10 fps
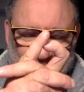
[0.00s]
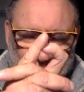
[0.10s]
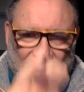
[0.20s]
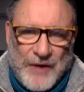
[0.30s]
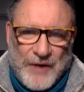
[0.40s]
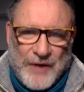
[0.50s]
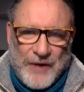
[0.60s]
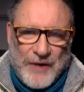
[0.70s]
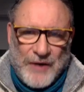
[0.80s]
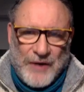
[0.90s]
virus.
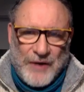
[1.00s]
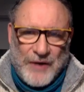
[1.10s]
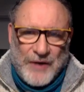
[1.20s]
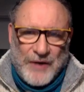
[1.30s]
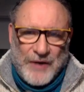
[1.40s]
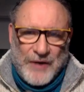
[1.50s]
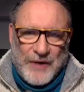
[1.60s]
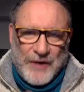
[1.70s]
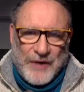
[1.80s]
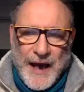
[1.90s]
And this is the only
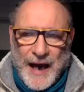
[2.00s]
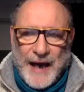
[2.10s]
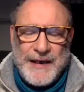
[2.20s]
way I